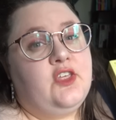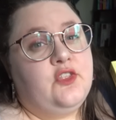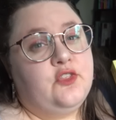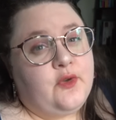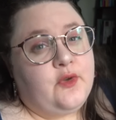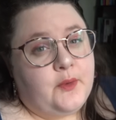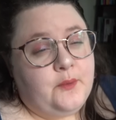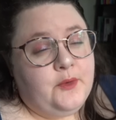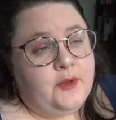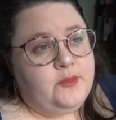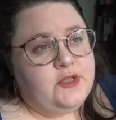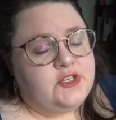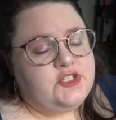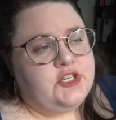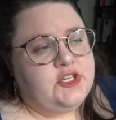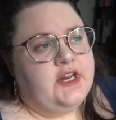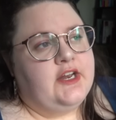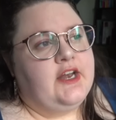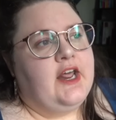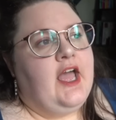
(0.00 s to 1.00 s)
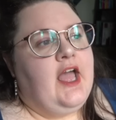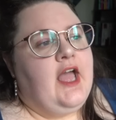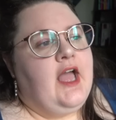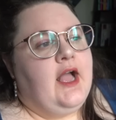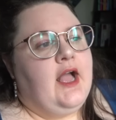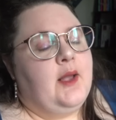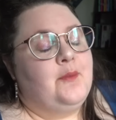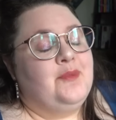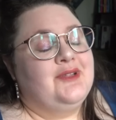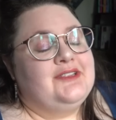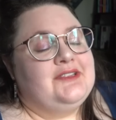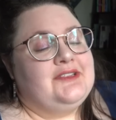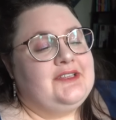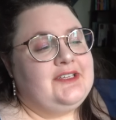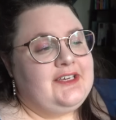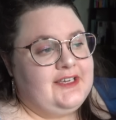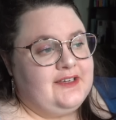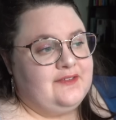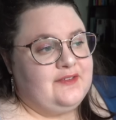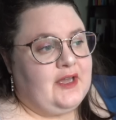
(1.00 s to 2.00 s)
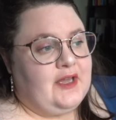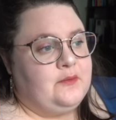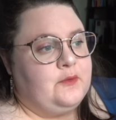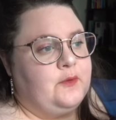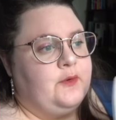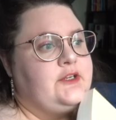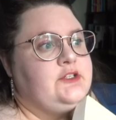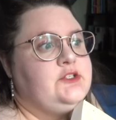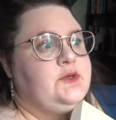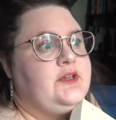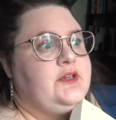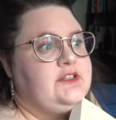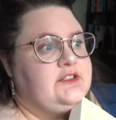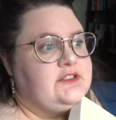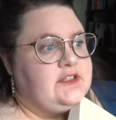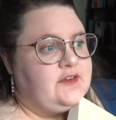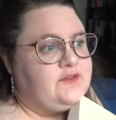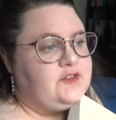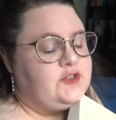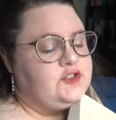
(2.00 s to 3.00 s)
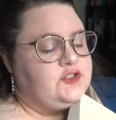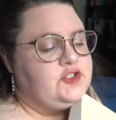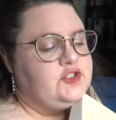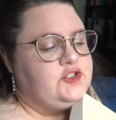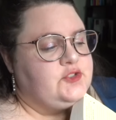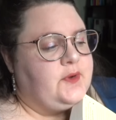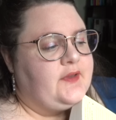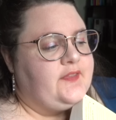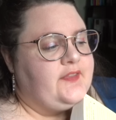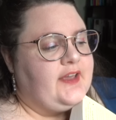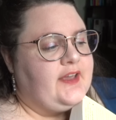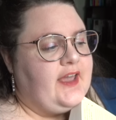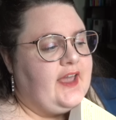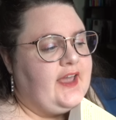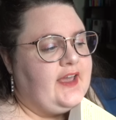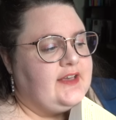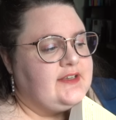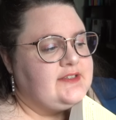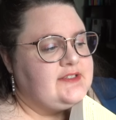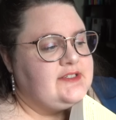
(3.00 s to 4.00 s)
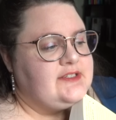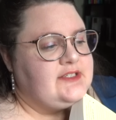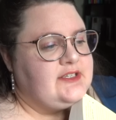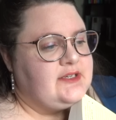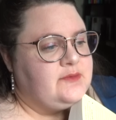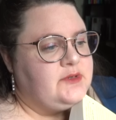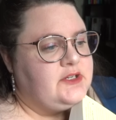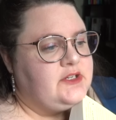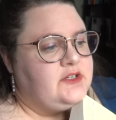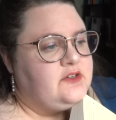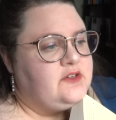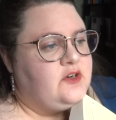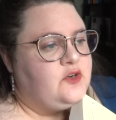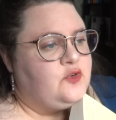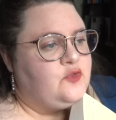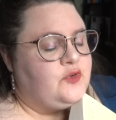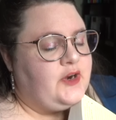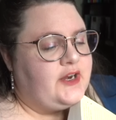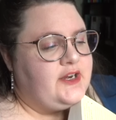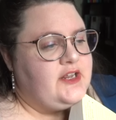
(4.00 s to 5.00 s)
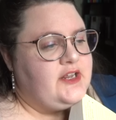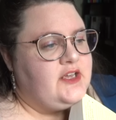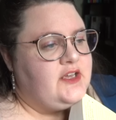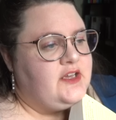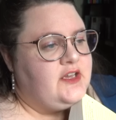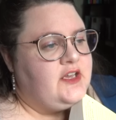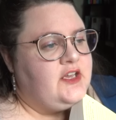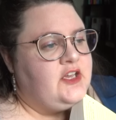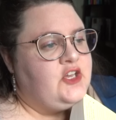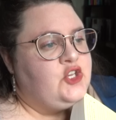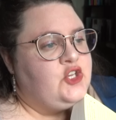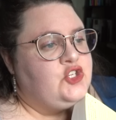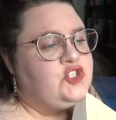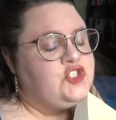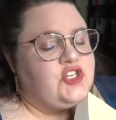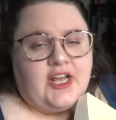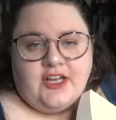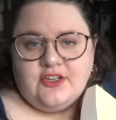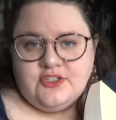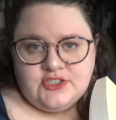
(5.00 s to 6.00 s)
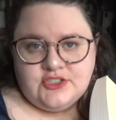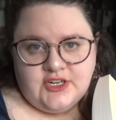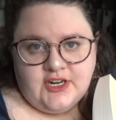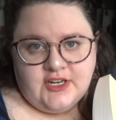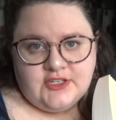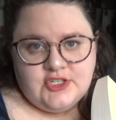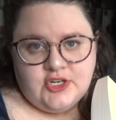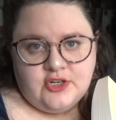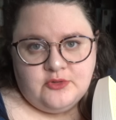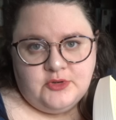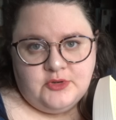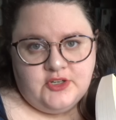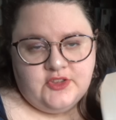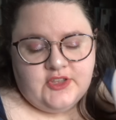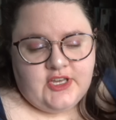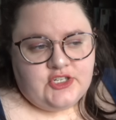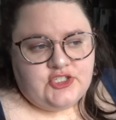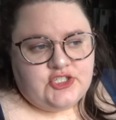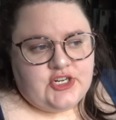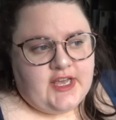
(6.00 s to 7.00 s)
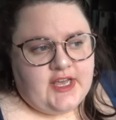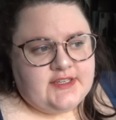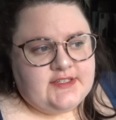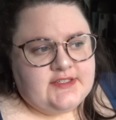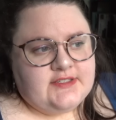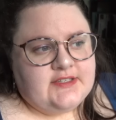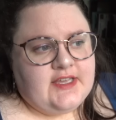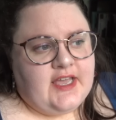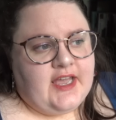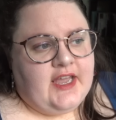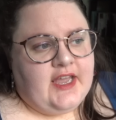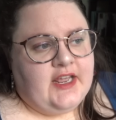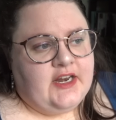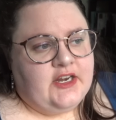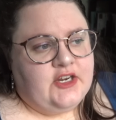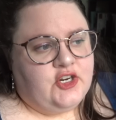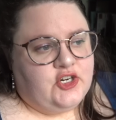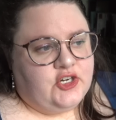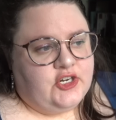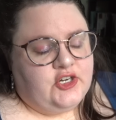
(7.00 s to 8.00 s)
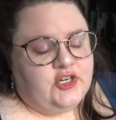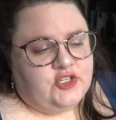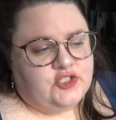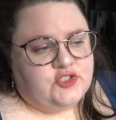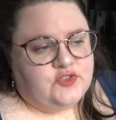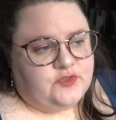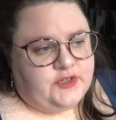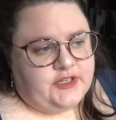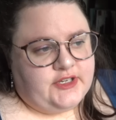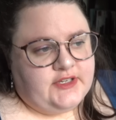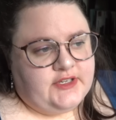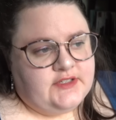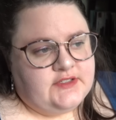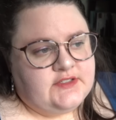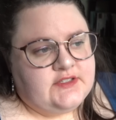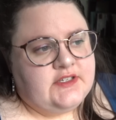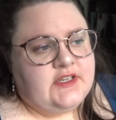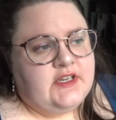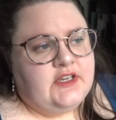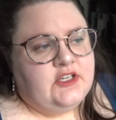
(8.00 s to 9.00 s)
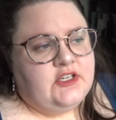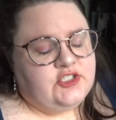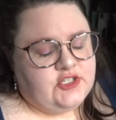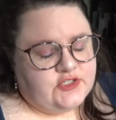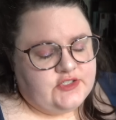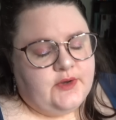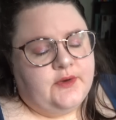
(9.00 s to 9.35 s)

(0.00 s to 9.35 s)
Though I will mention, I believe I'm going to endeavor to join the Chaos Demon writing challenge in October that Jess and Nerdy Nurse Reads, Jess